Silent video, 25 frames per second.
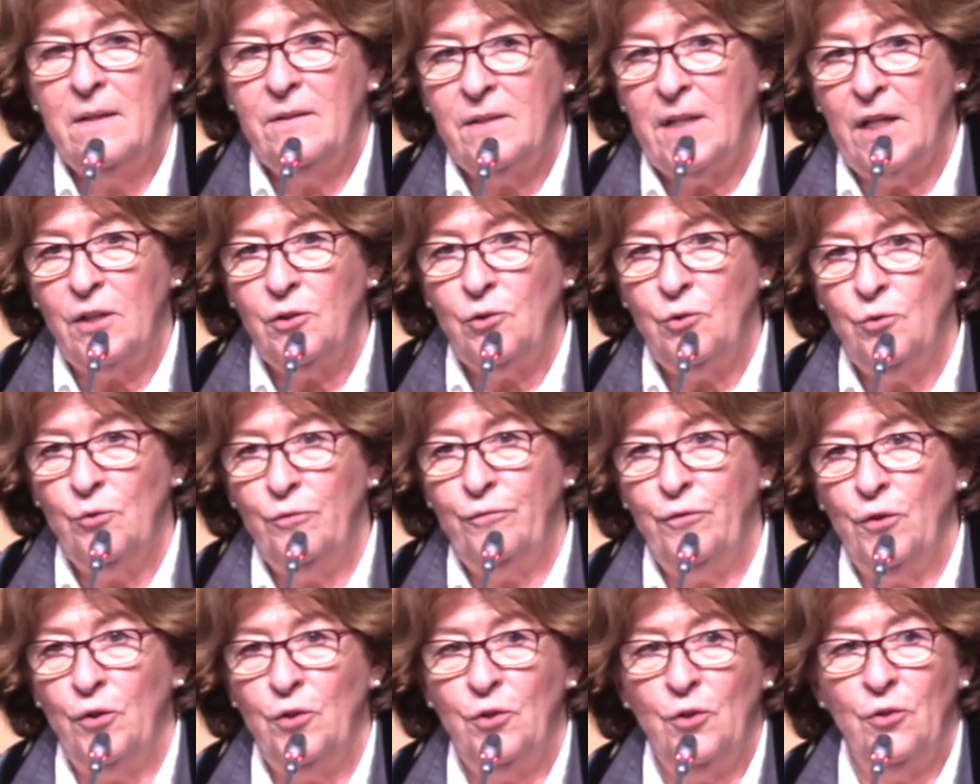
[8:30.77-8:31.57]
Thank you
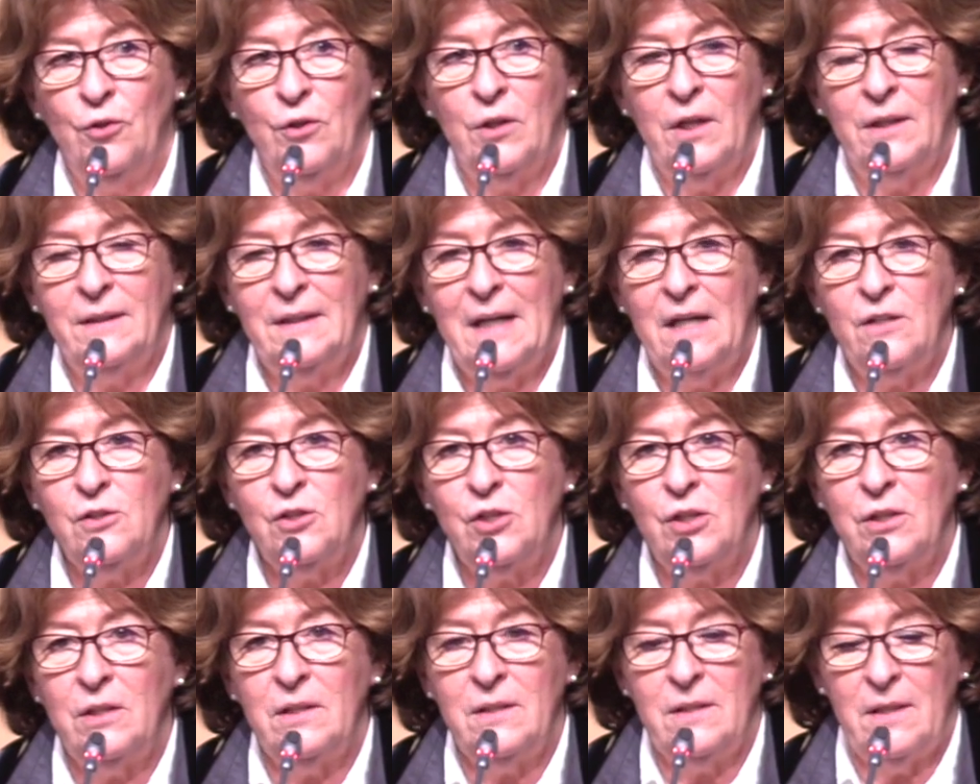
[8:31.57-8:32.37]
for your
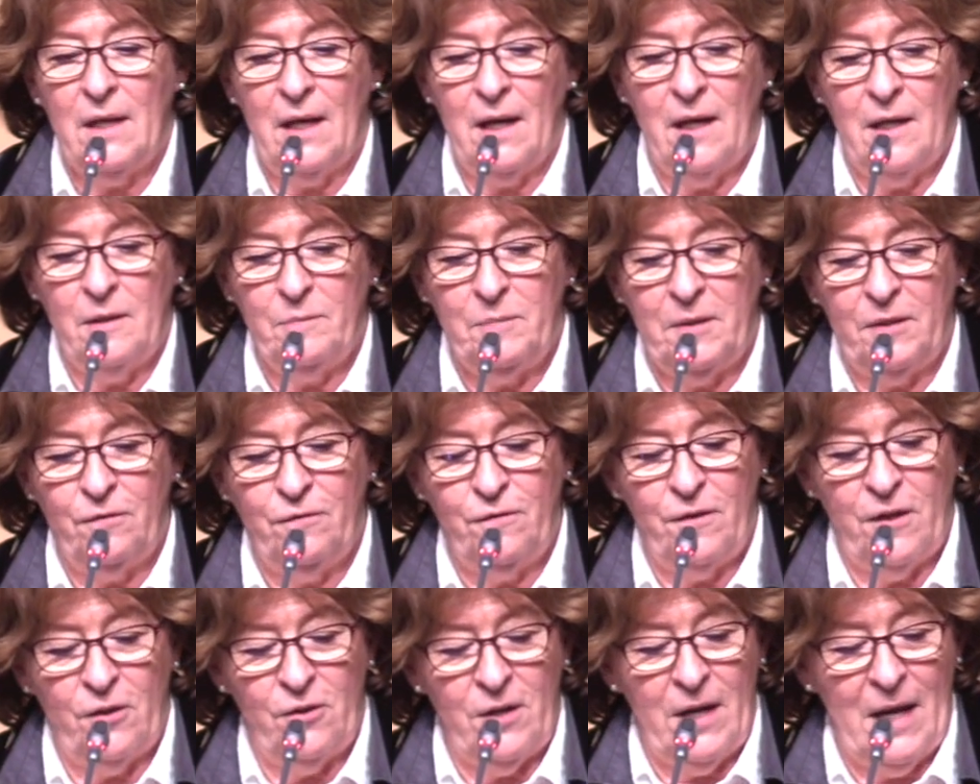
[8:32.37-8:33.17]
attention. I'd be
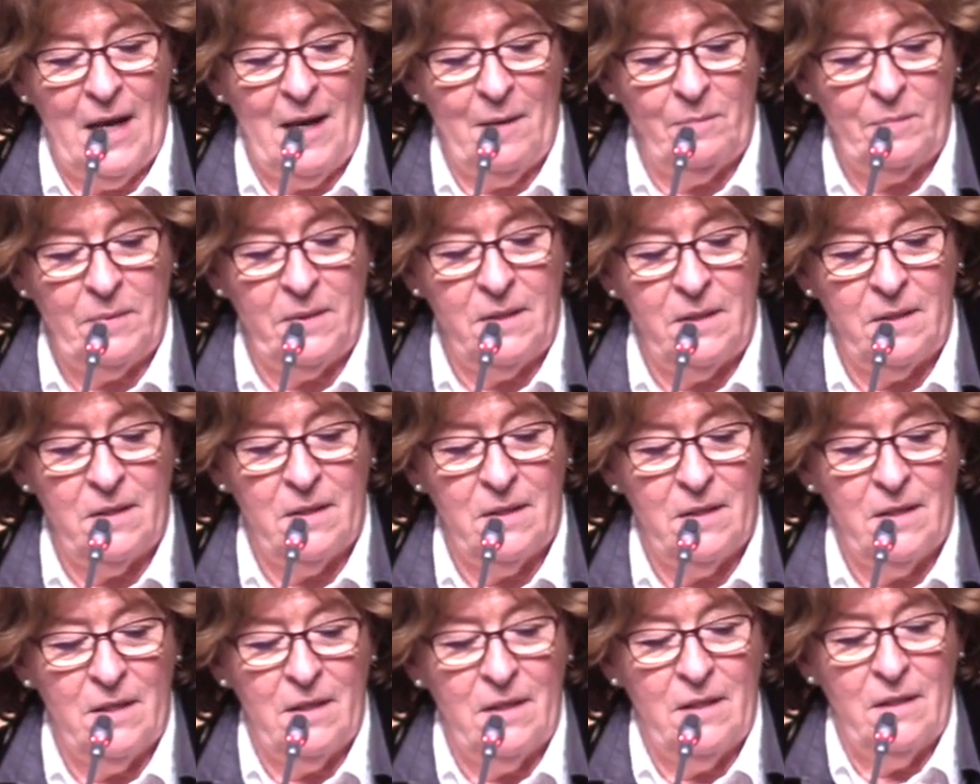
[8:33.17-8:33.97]
very happy
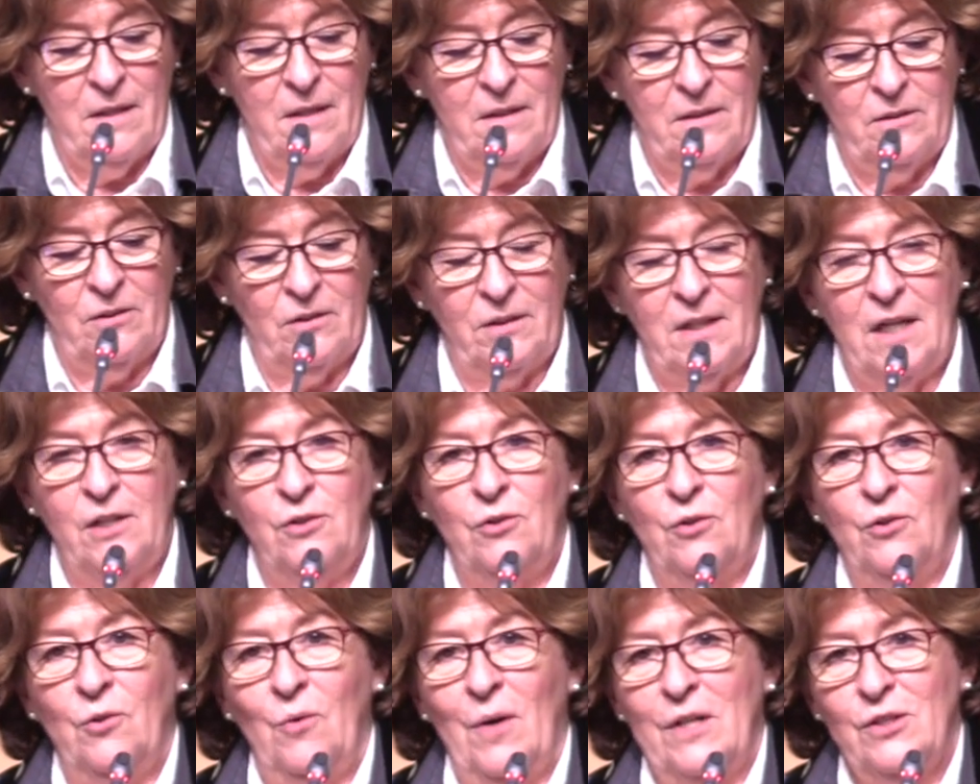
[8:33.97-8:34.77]
to
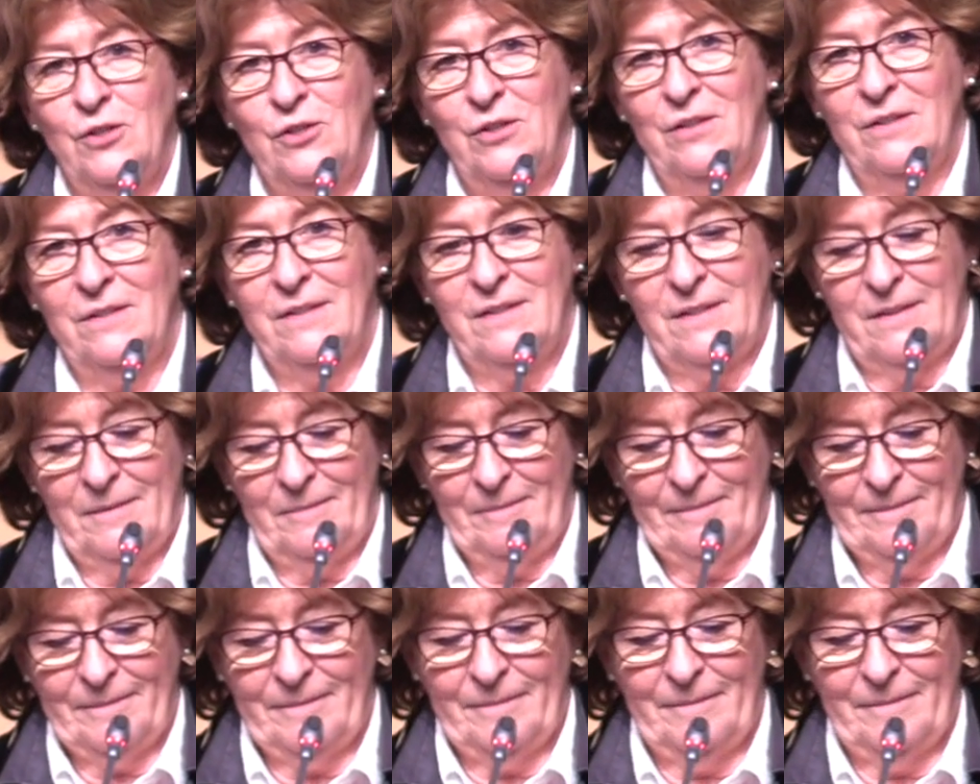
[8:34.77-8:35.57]
take your questions.